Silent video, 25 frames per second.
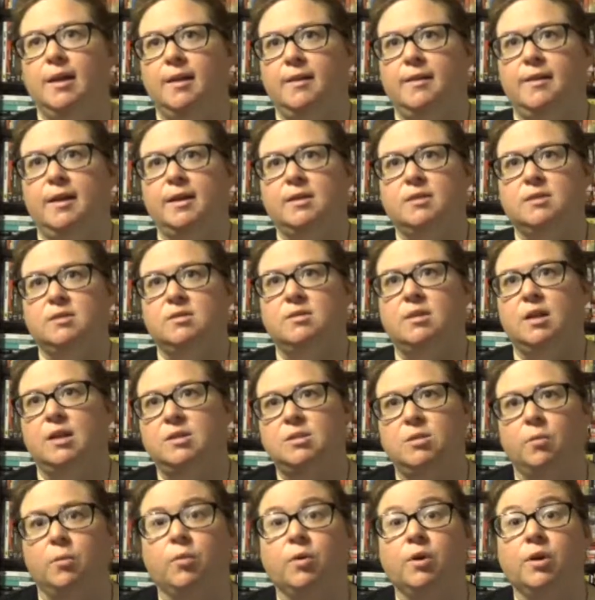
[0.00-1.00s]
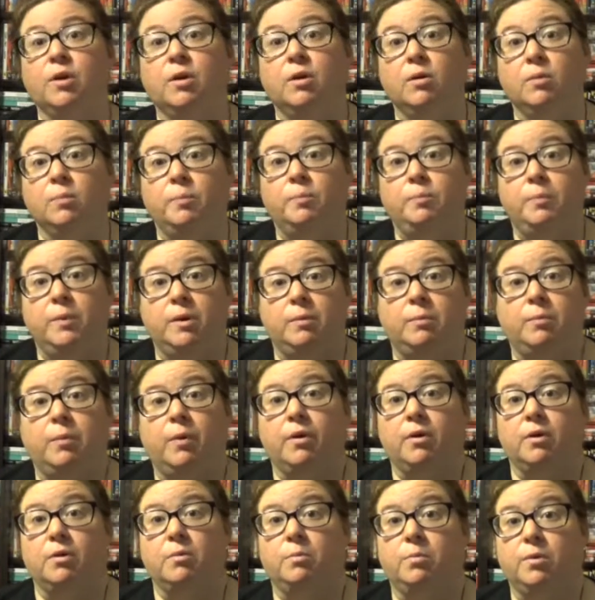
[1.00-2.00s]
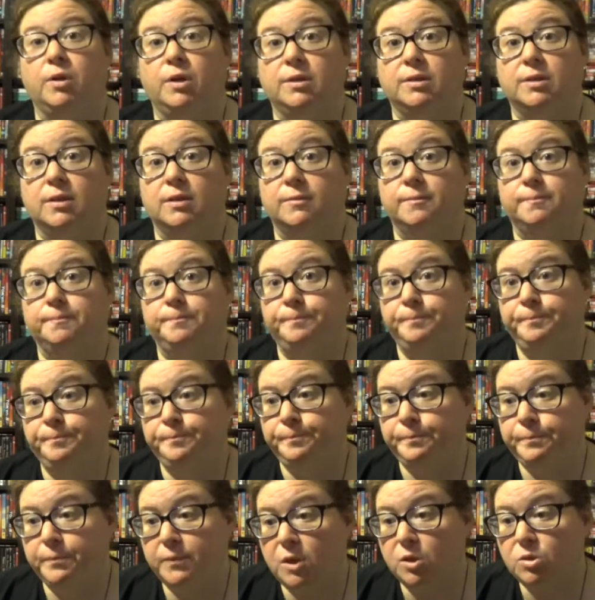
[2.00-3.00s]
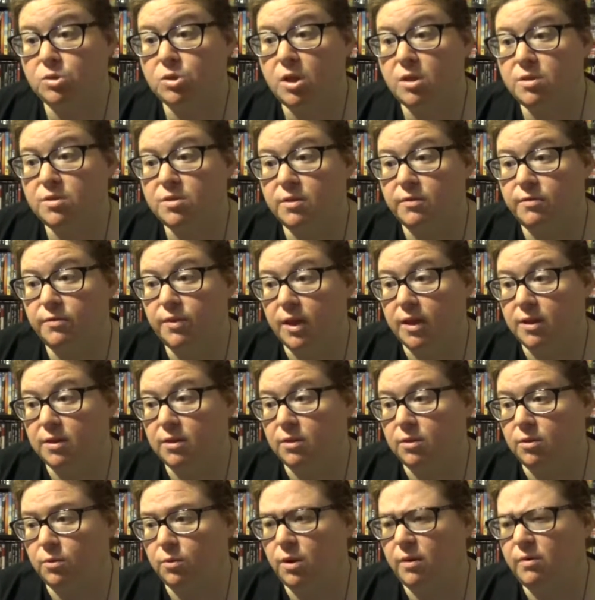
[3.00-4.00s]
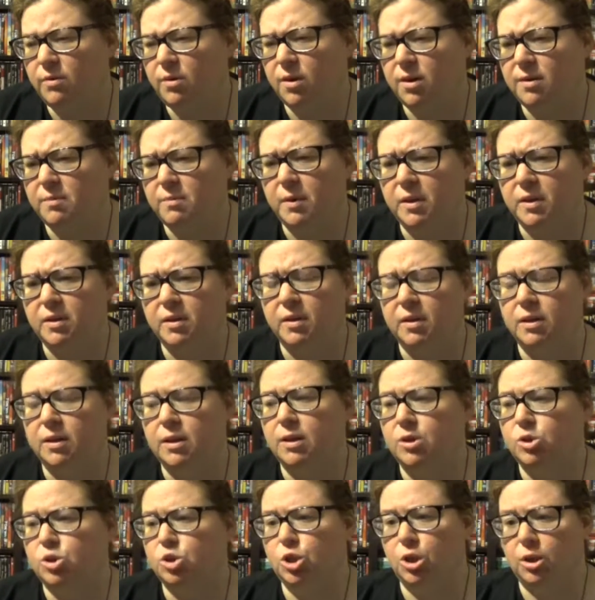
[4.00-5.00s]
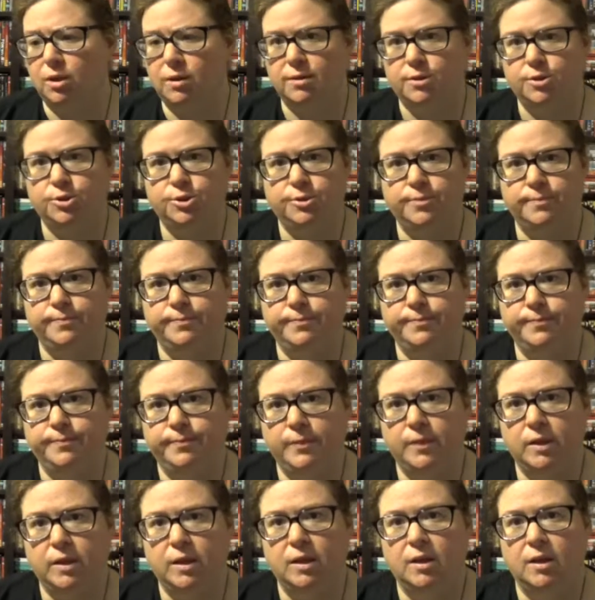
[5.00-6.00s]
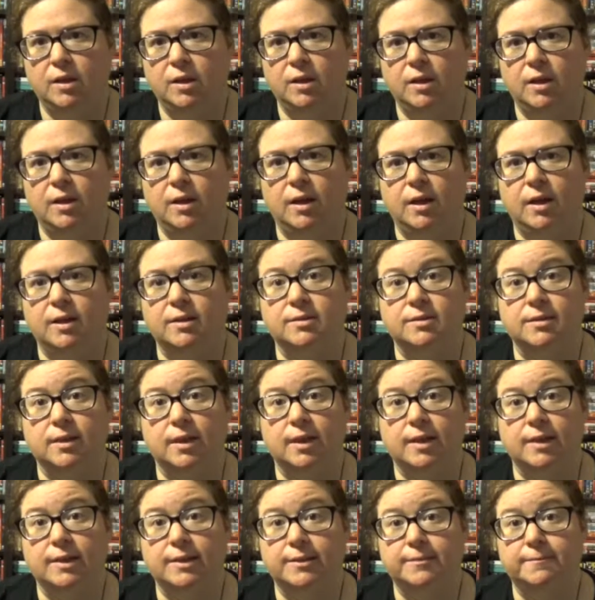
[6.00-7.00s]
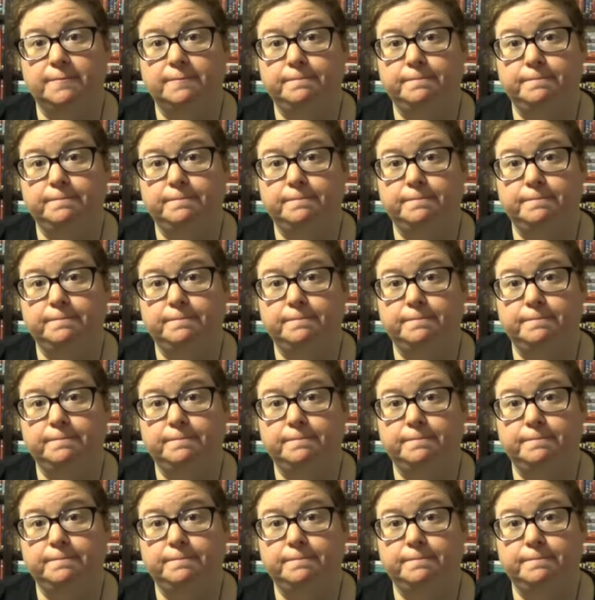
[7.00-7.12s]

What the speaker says: that's a real big part of the breakdown. There's also the fact that whoever had been in charge has died.